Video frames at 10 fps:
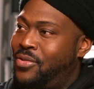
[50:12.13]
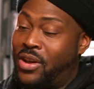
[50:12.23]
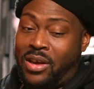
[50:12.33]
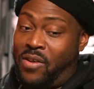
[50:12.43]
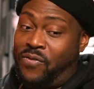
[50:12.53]

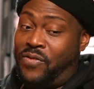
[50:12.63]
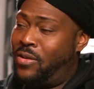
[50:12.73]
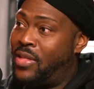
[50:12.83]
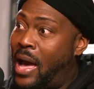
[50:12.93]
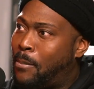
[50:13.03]
They're gonna
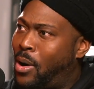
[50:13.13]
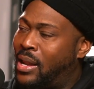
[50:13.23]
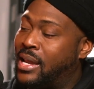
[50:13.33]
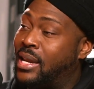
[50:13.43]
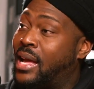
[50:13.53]
feel that bar
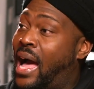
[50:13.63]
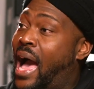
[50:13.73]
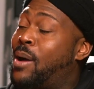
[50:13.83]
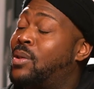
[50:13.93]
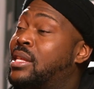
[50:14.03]
like, nigga,
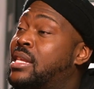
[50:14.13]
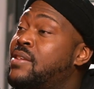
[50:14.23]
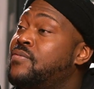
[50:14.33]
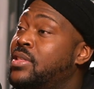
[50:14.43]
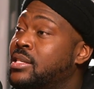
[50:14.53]
I'll
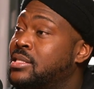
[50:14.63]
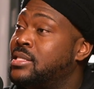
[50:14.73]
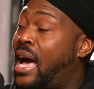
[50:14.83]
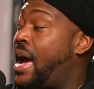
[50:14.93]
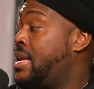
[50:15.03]
live
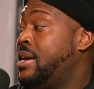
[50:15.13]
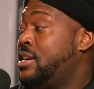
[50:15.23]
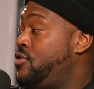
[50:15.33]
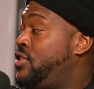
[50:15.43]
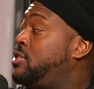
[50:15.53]
this.
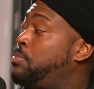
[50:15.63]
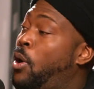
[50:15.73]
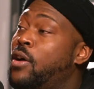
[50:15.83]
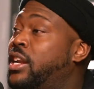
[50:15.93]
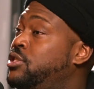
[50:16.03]
This
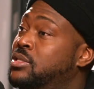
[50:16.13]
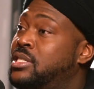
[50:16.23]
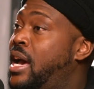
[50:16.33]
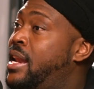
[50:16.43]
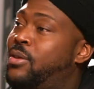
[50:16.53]
bar that you
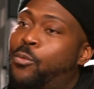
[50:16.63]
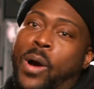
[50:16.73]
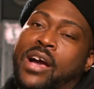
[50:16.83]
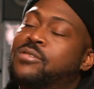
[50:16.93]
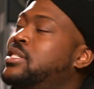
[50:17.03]
said,
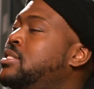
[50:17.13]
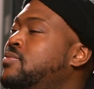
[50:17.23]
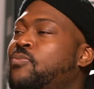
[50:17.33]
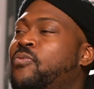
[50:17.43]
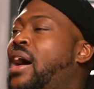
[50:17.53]
wow, you just
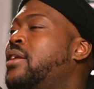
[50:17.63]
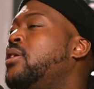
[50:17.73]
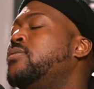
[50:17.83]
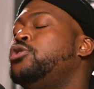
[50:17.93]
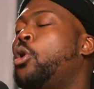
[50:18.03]
found
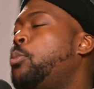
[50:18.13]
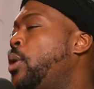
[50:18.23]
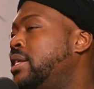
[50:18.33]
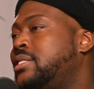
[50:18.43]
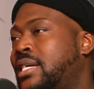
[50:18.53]
a dope
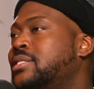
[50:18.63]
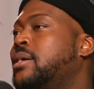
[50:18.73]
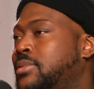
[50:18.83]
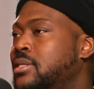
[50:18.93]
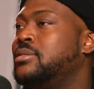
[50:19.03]
way to say something.